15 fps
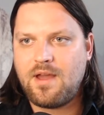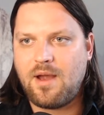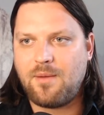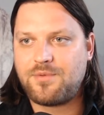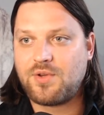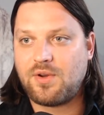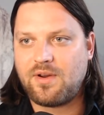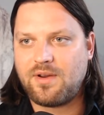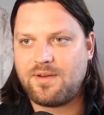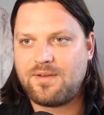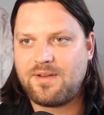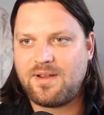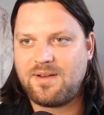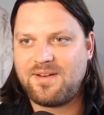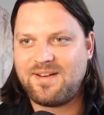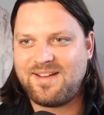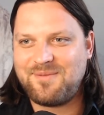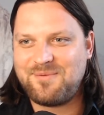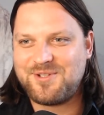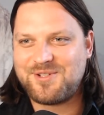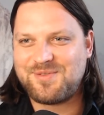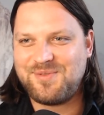sorry.
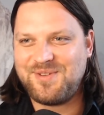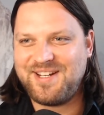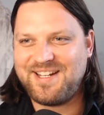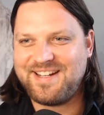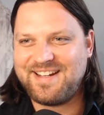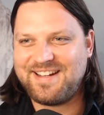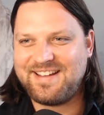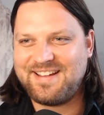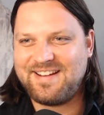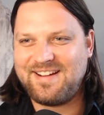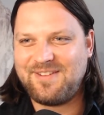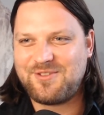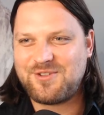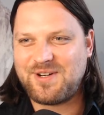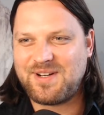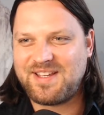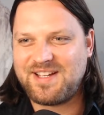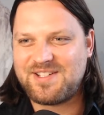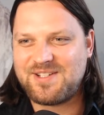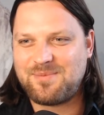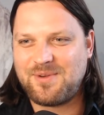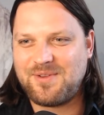I'm just reading. I'm trying to
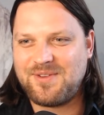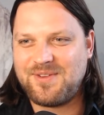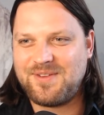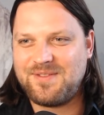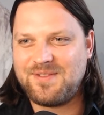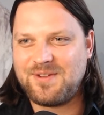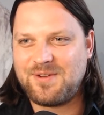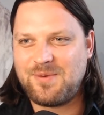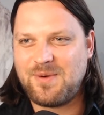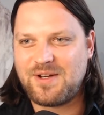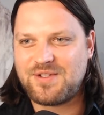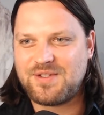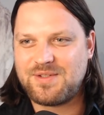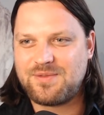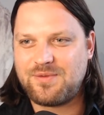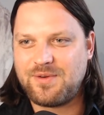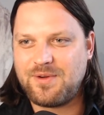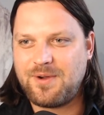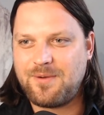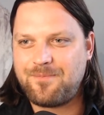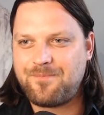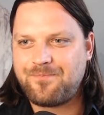catch up on the questions for y'all.